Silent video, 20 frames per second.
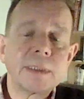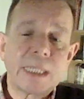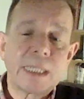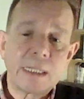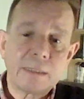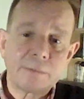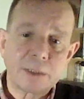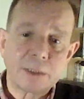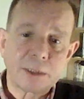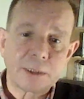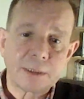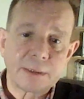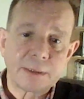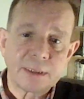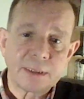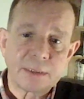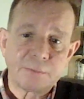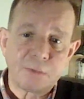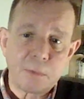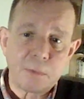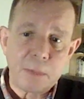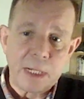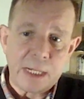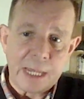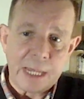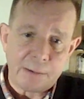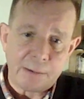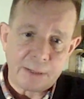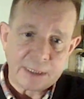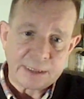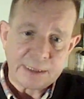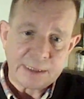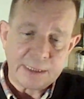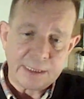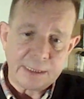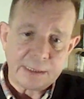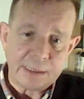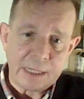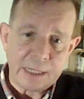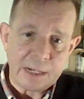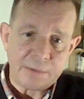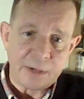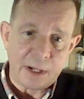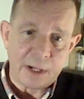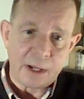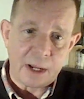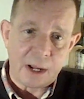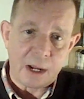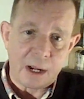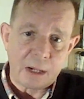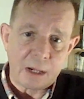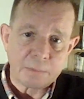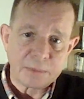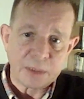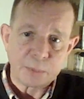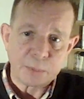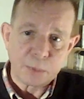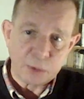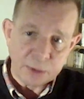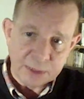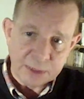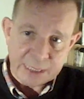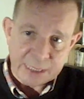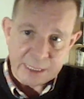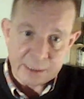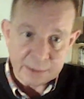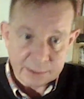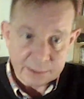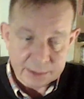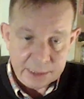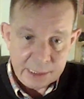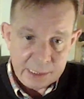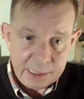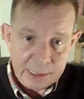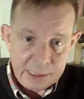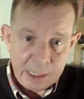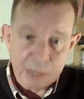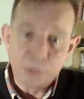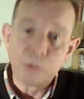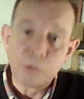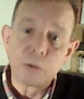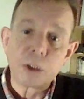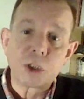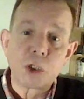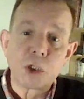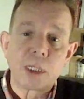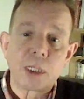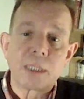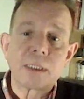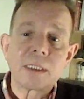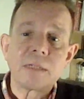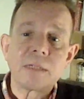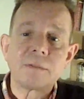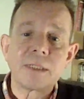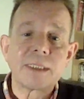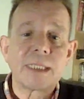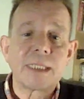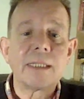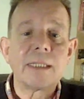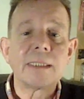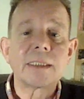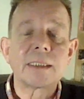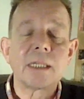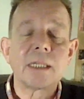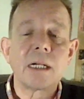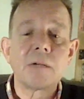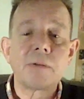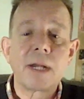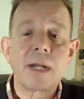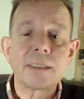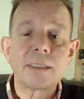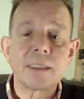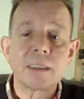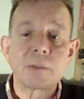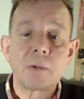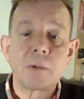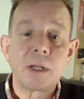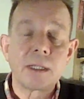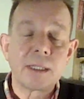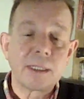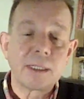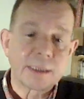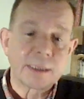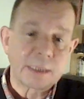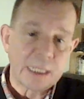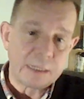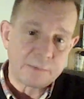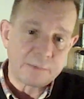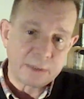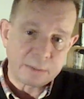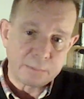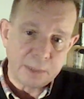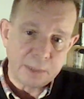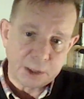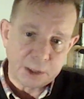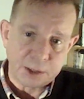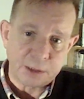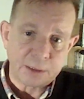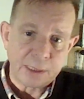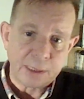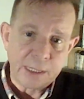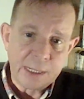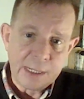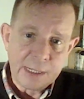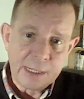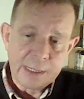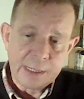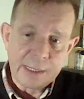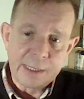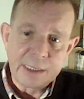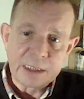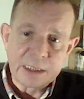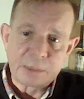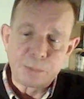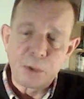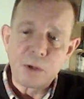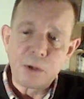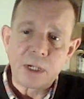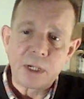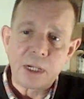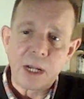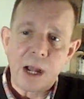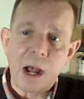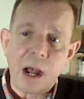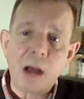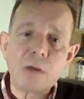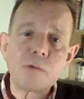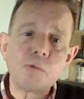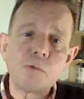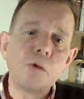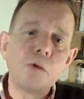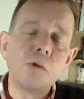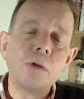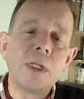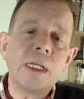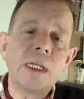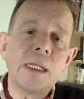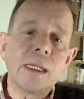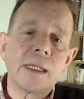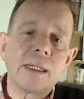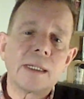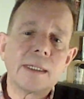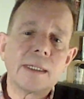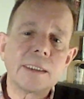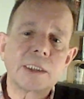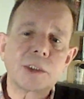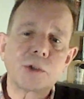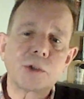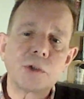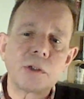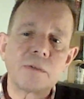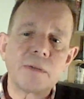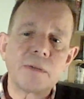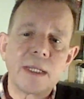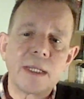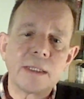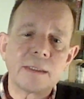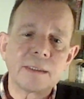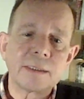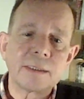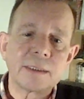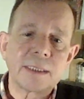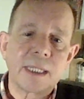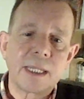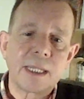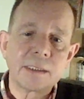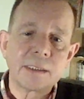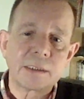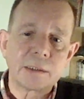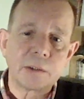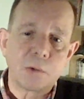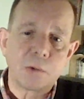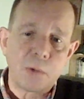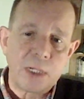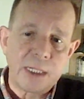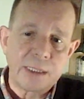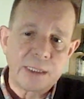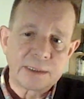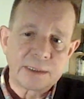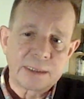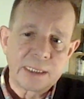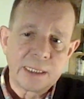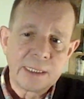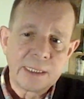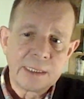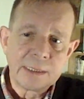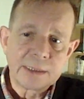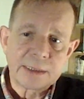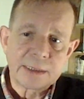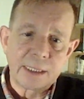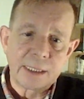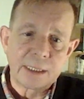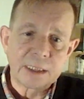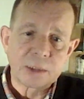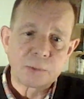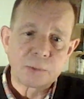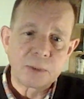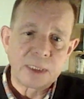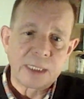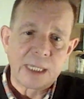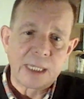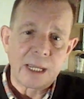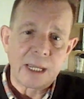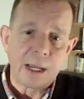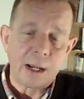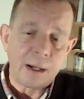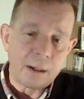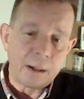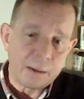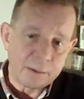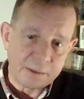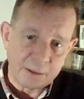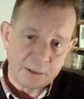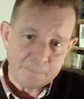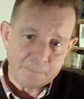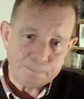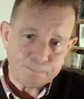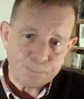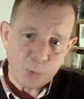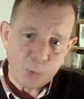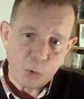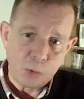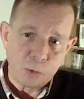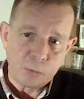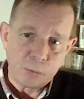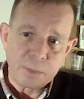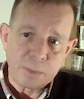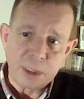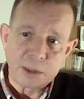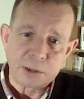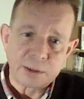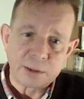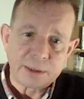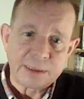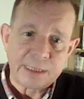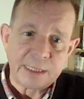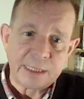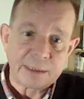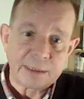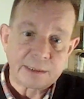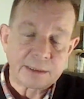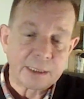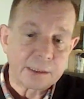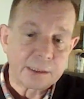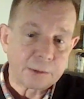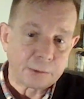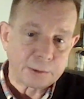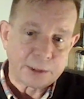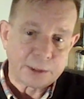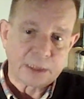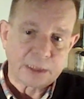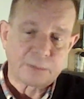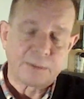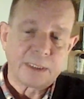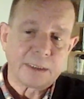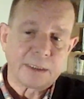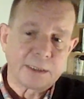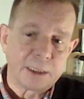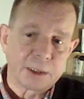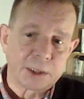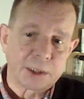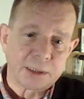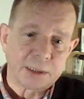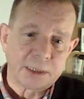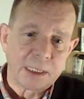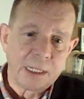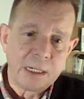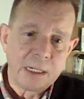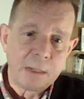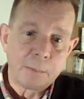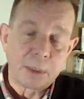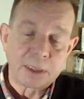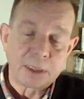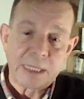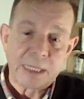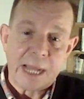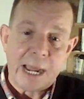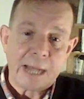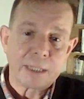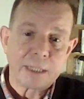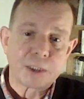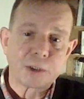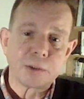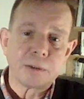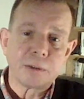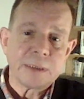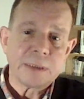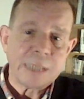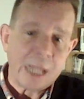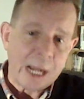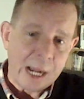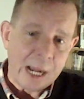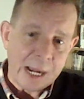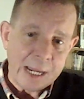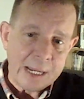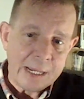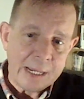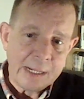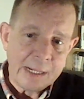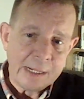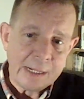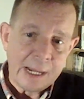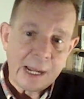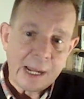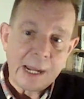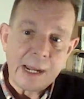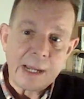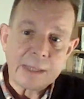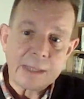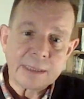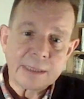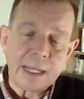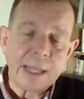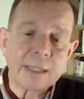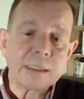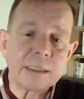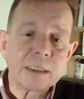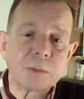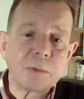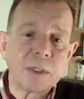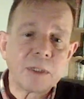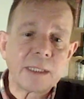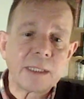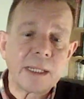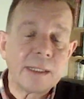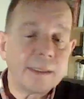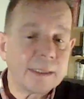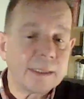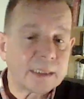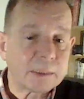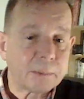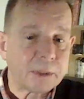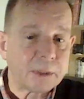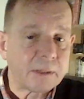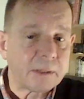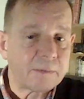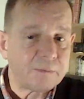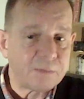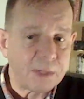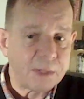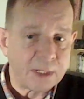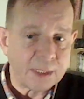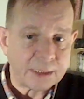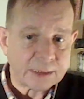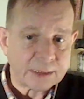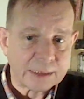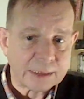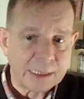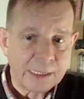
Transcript: Television's familiarity never harms book sales, and nor should it if the telly star writes as well as David Mitchell. His book, Unruly, A History of England's Kings and Queens, starts with King Arthur, who Mitchell says is not just fictitious, but an actual lie, and ends with Elizabeth I.